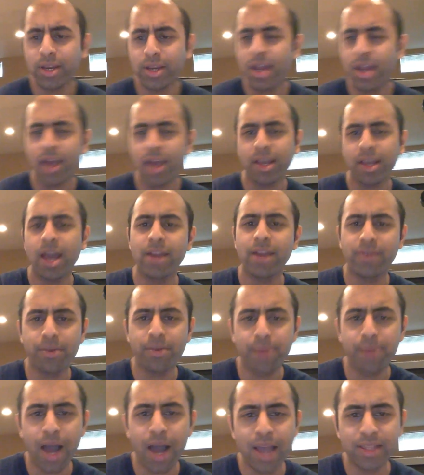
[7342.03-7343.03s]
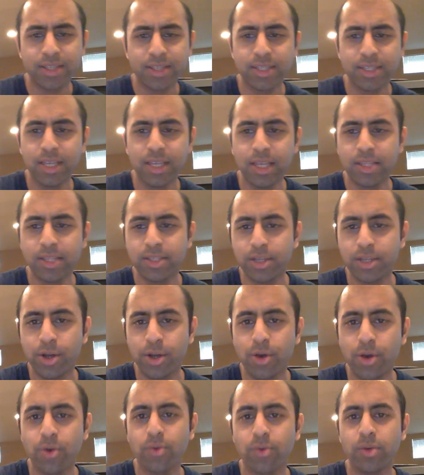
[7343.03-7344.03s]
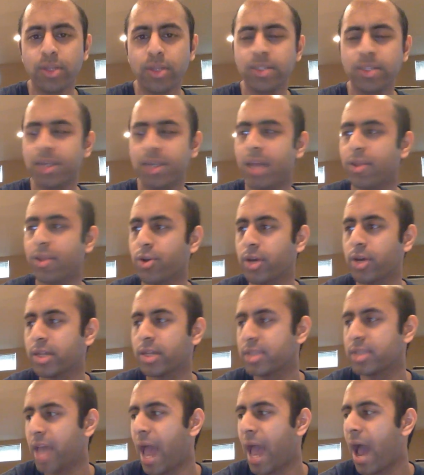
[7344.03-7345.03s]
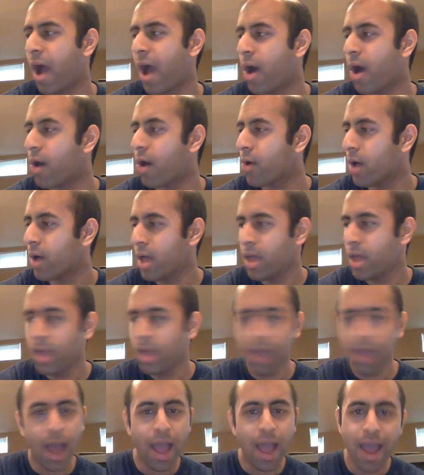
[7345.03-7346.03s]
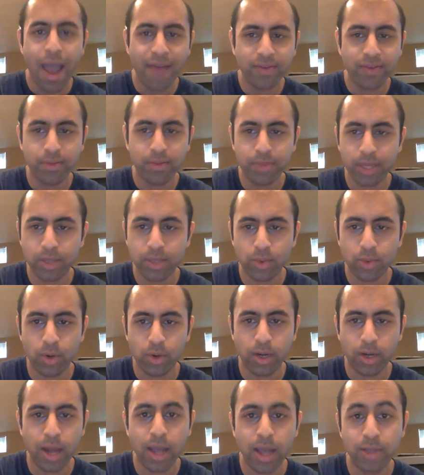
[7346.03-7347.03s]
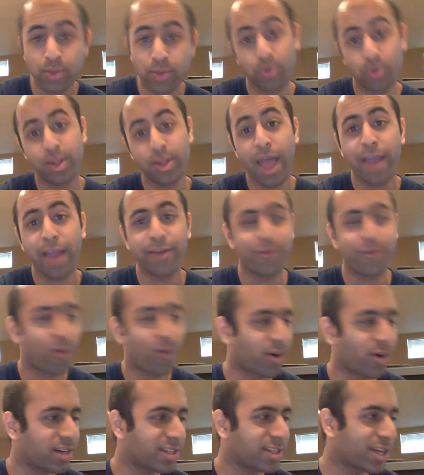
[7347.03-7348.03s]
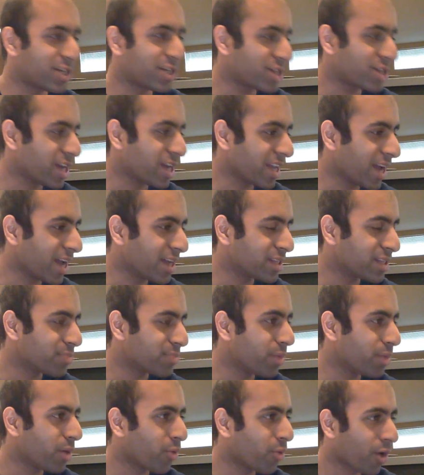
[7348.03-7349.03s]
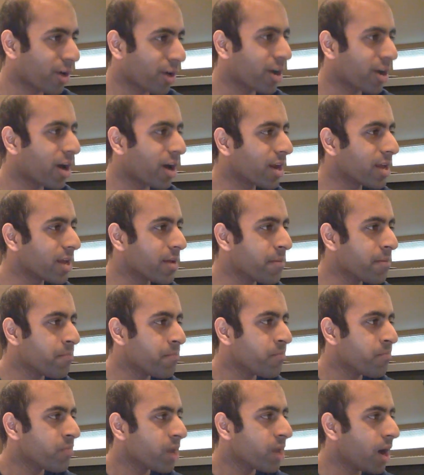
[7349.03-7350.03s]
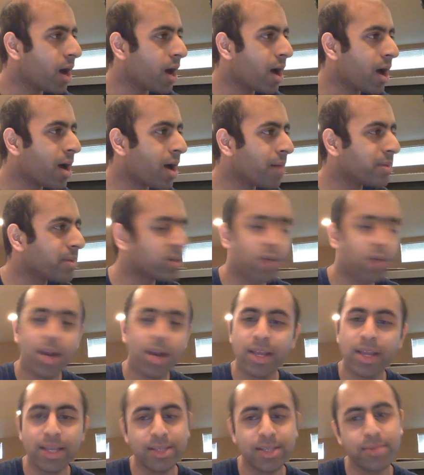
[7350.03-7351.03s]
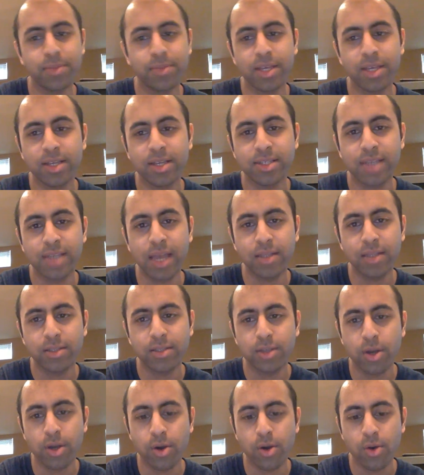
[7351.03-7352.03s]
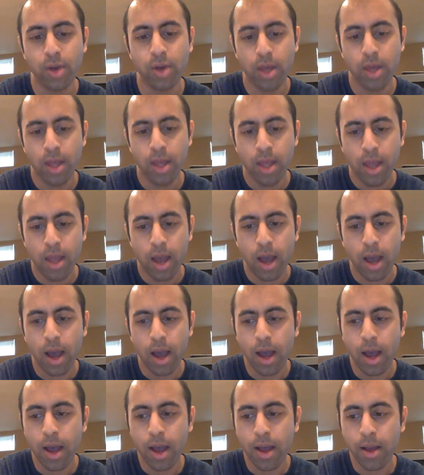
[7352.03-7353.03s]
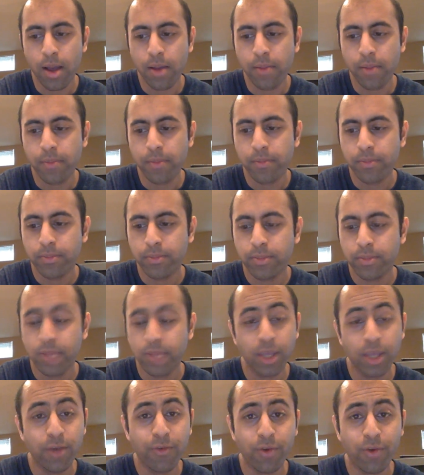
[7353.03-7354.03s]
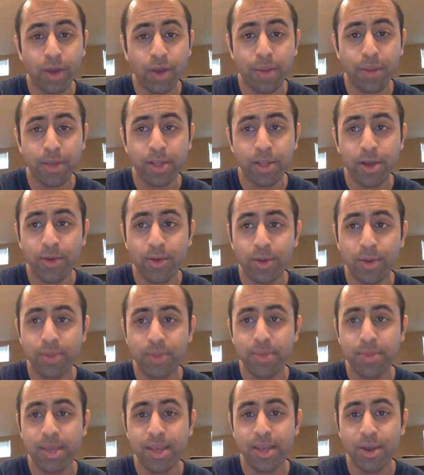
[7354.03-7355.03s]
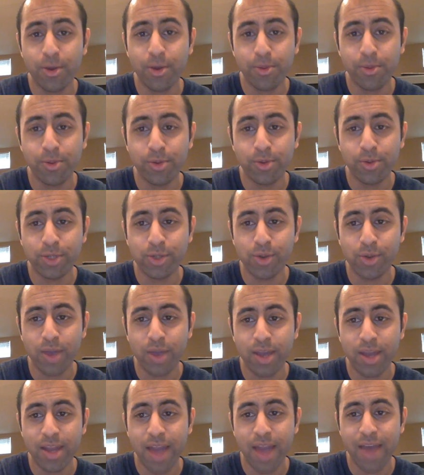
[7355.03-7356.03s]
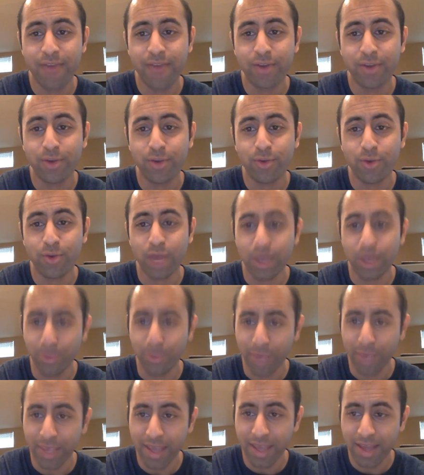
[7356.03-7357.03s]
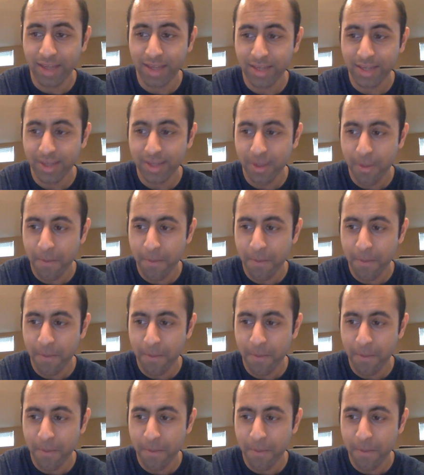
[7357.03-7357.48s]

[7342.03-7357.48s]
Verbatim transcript: and got kind of a behind the scenes, you know, inside look into how I have some things organized or lack of organization, I guess, but working on it um, and trying to get some things set. So um, thank you for coming along with me. Hope you enjoyed. Have a great weekend,